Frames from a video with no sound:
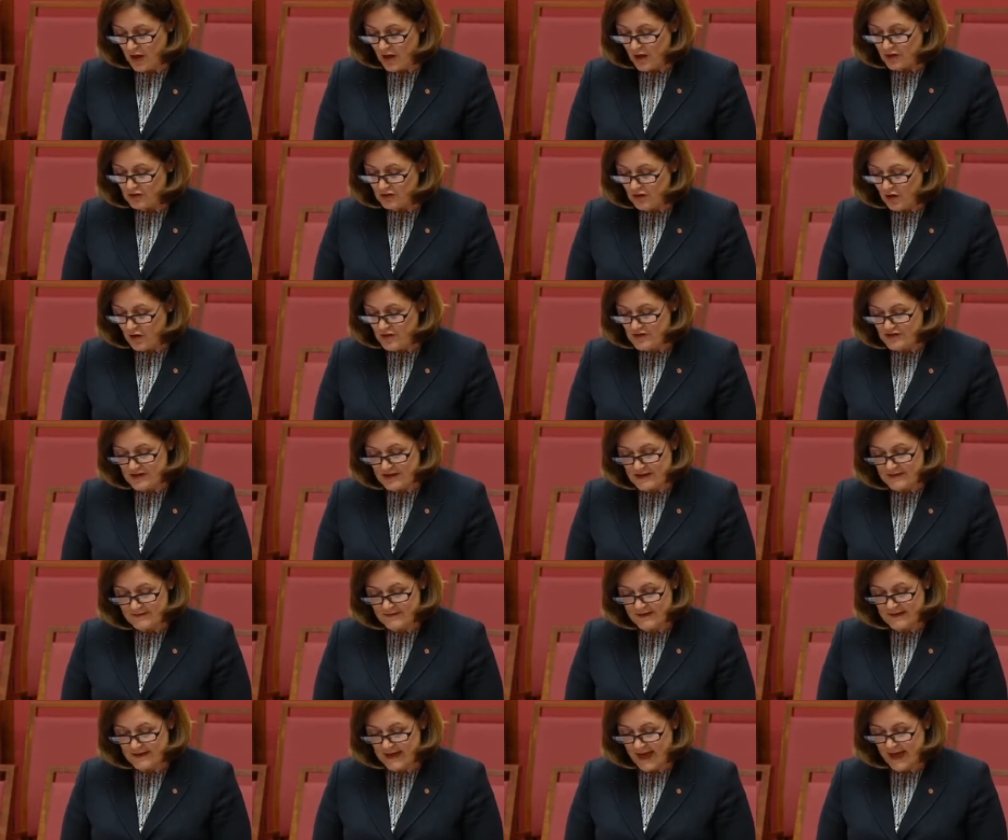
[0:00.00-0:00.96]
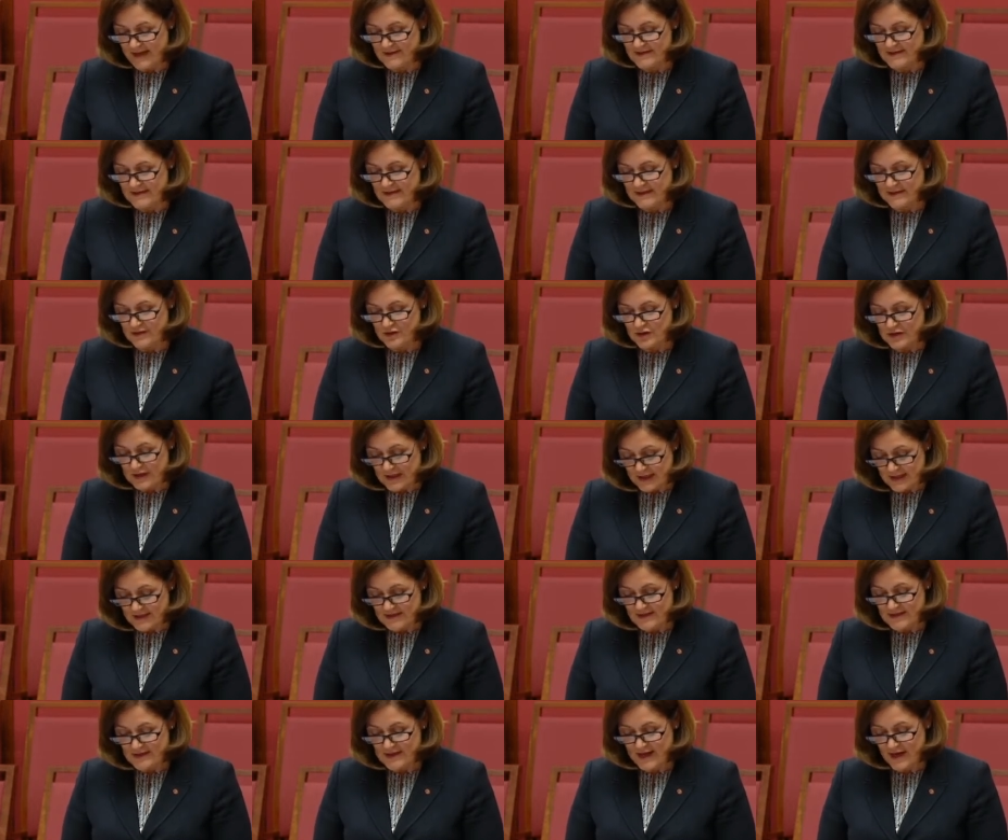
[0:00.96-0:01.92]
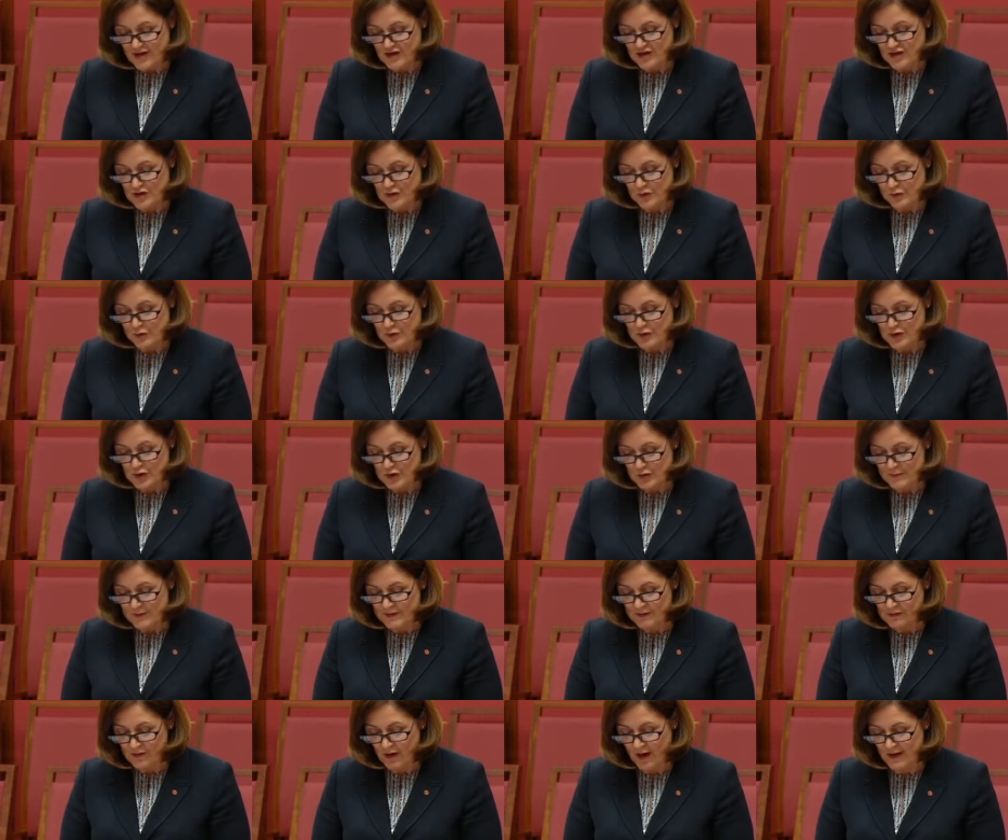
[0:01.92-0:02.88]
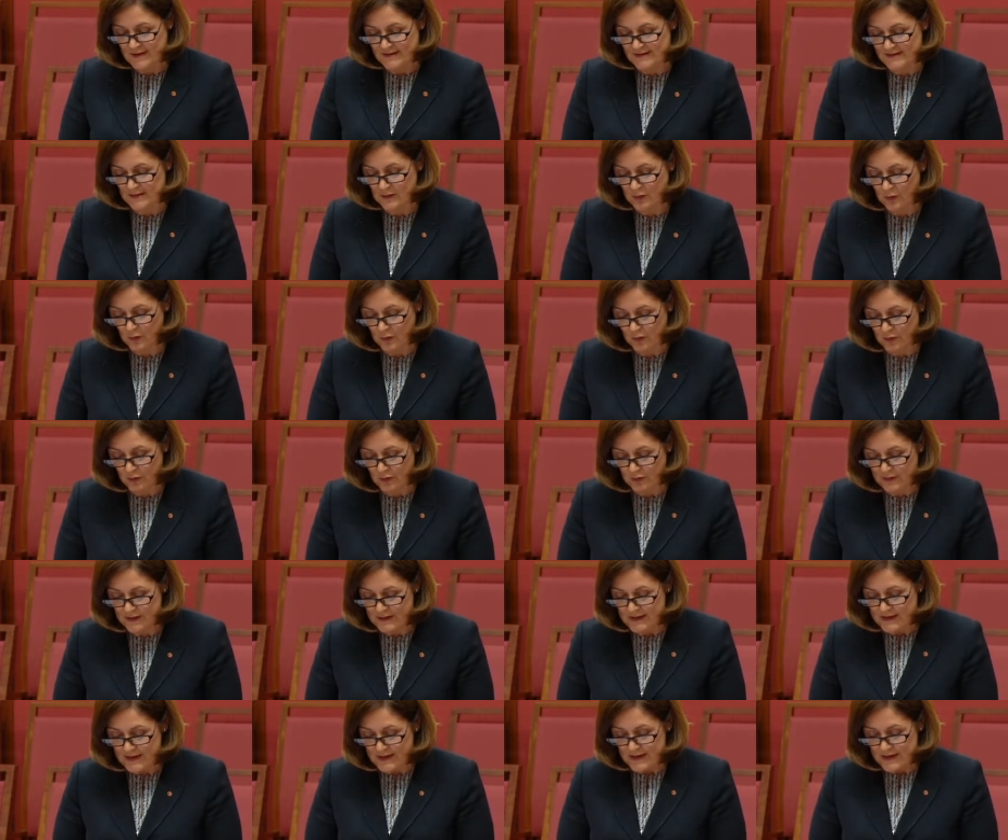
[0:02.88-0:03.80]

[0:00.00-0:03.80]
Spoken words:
noting that under international human rights law,